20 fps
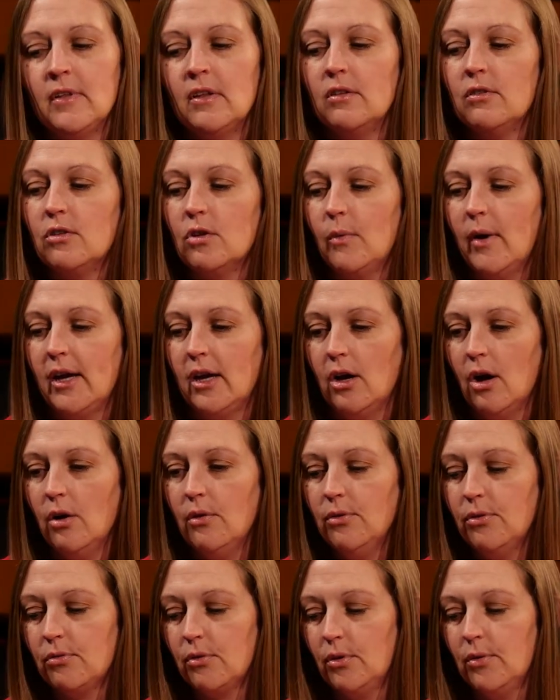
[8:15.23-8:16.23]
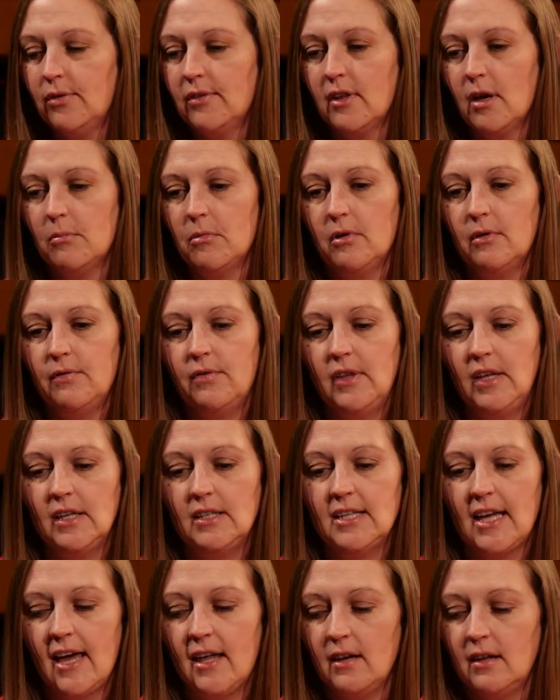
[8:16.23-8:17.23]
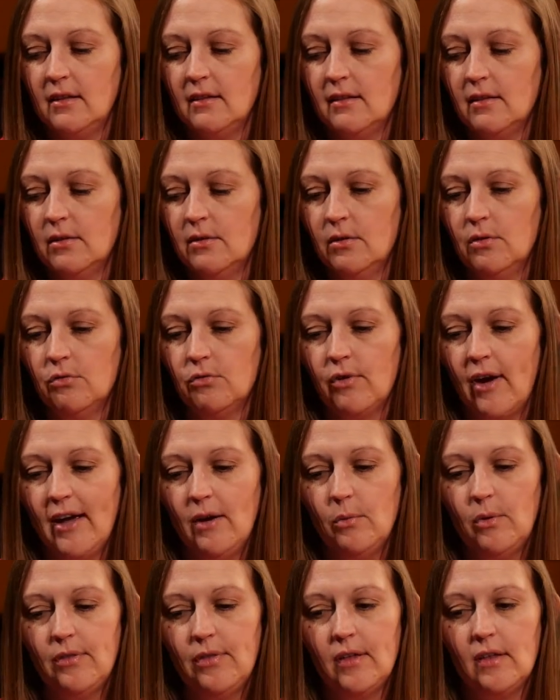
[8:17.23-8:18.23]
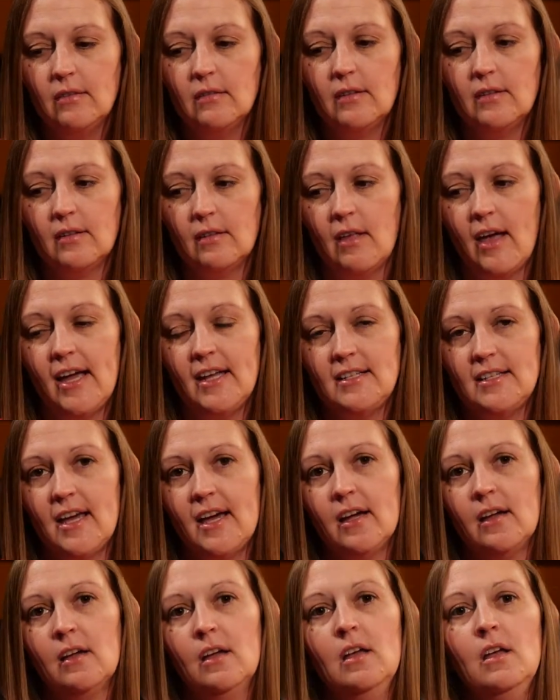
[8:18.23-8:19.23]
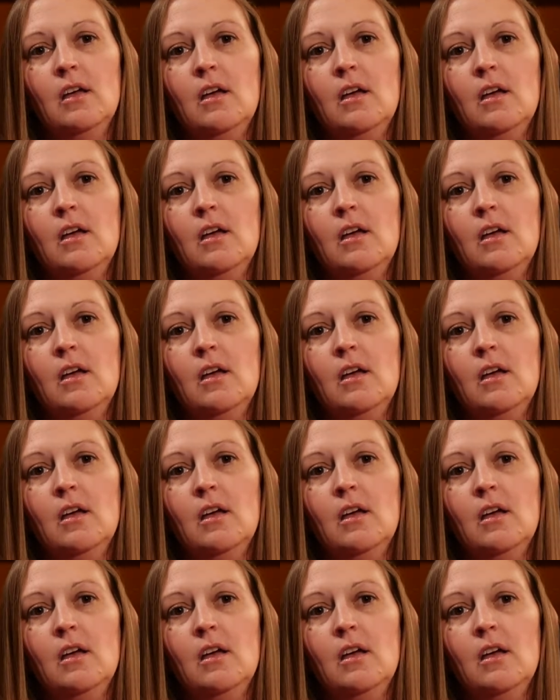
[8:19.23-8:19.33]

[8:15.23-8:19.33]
So I go through some of the tenets right within the slide deck